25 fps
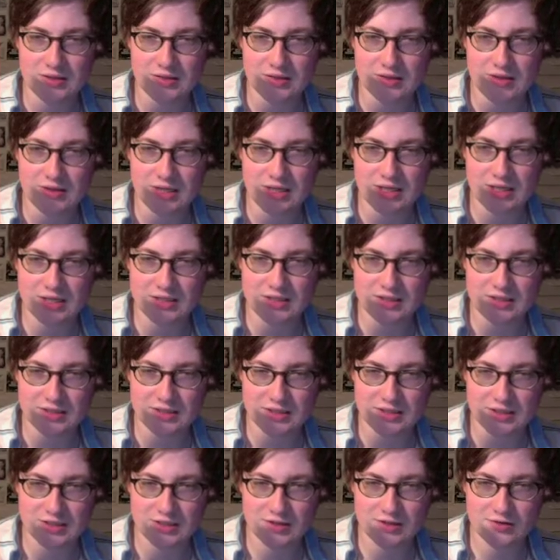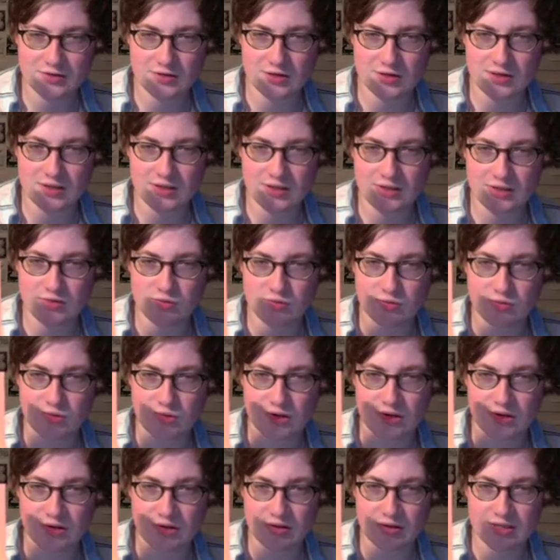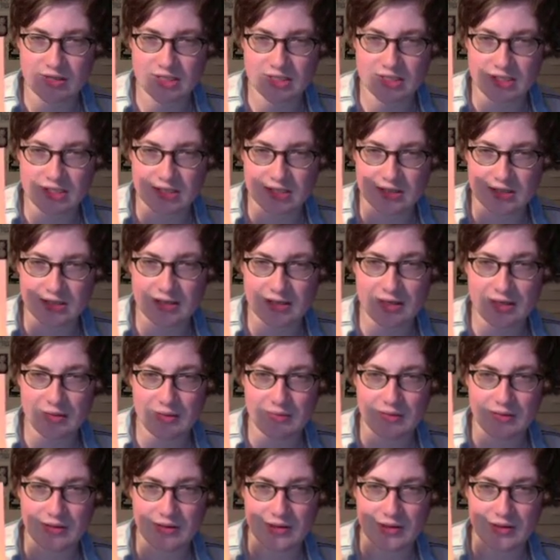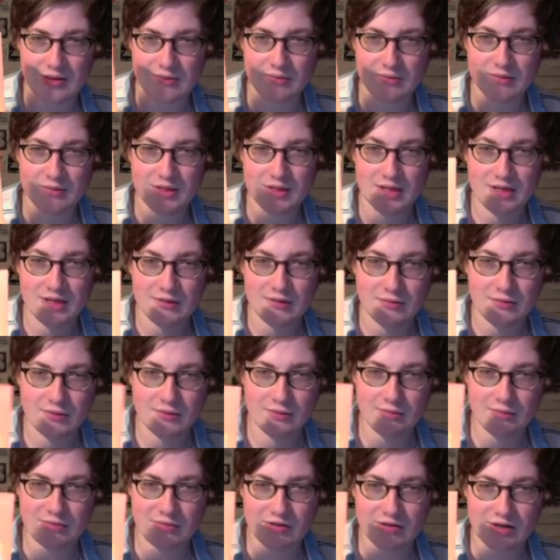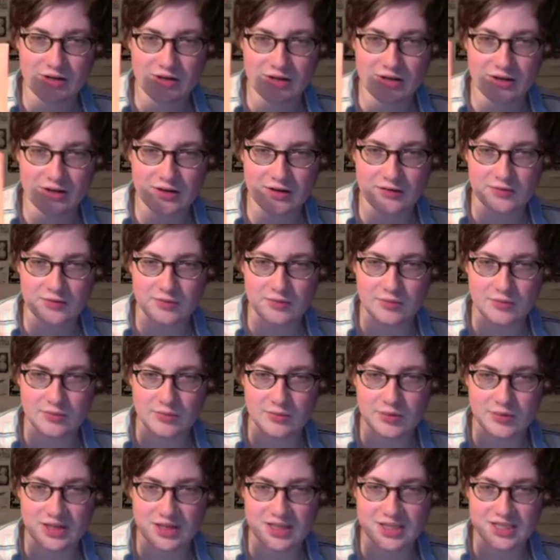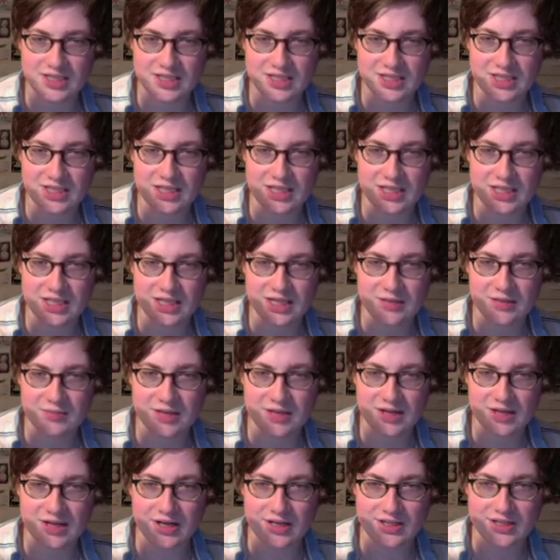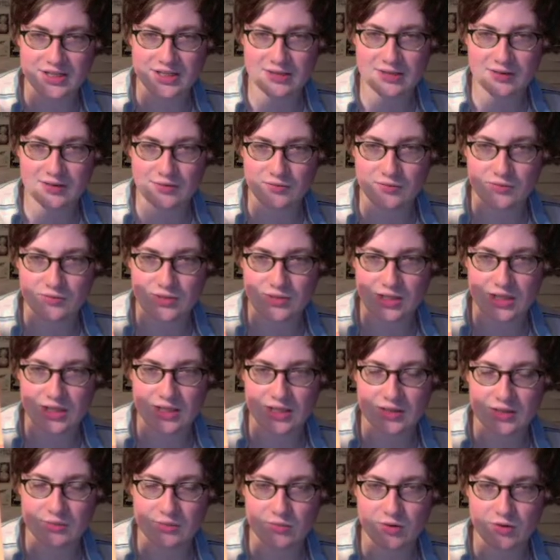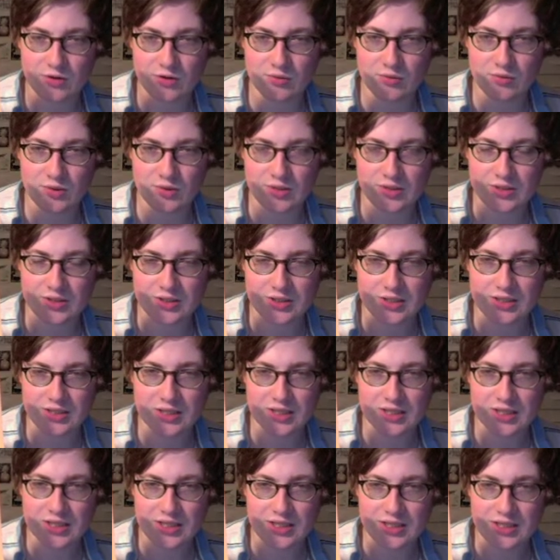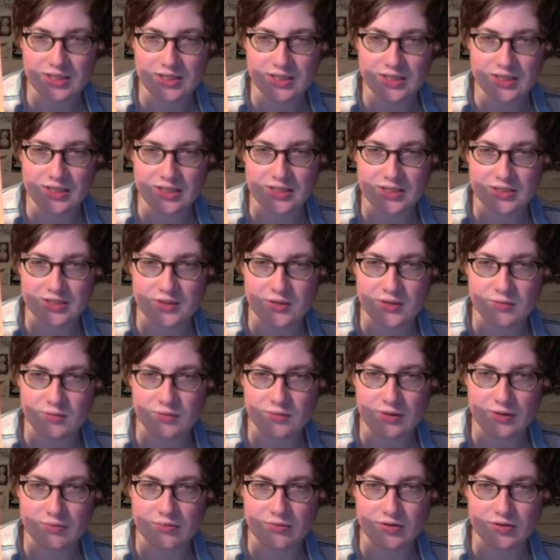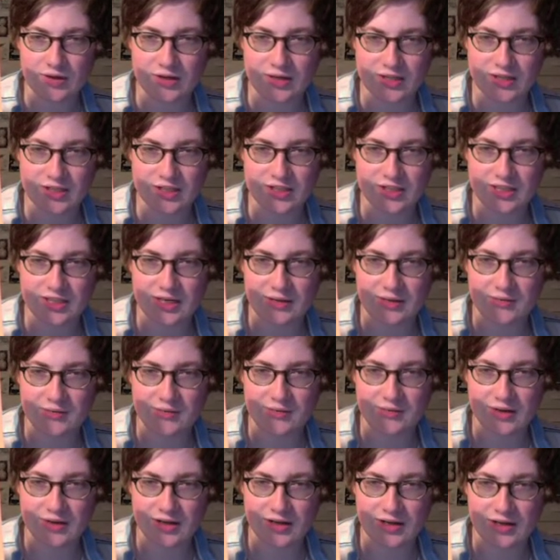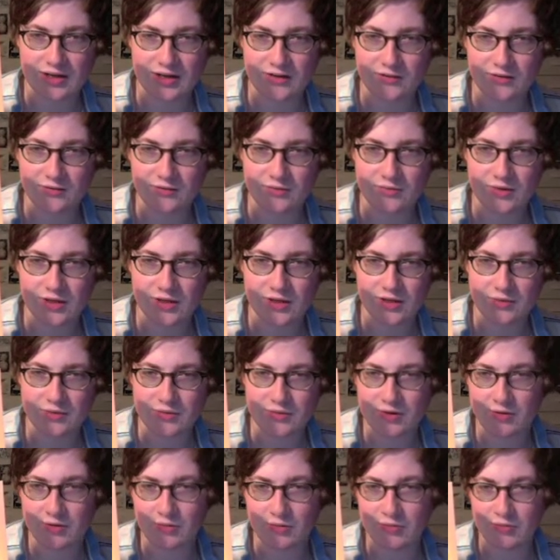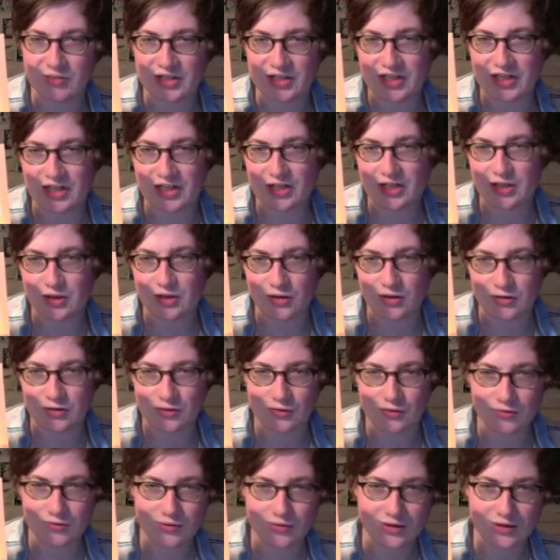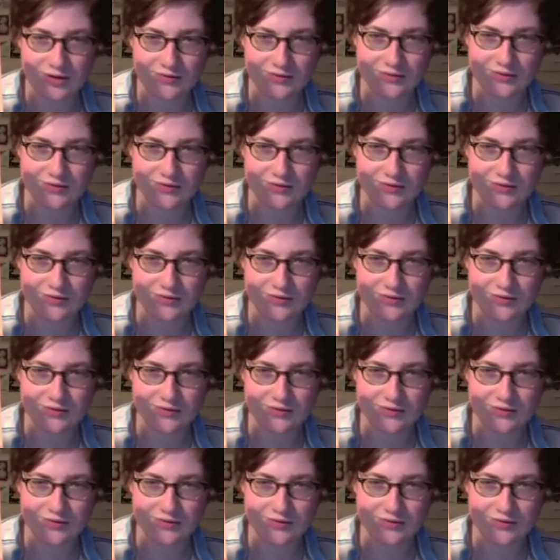that Australians were at the time, and that we're pretty uncomfortable about seeing that about ourselves at the moment. Since we're pretty ashamed of our government at the moment, bloody Conroy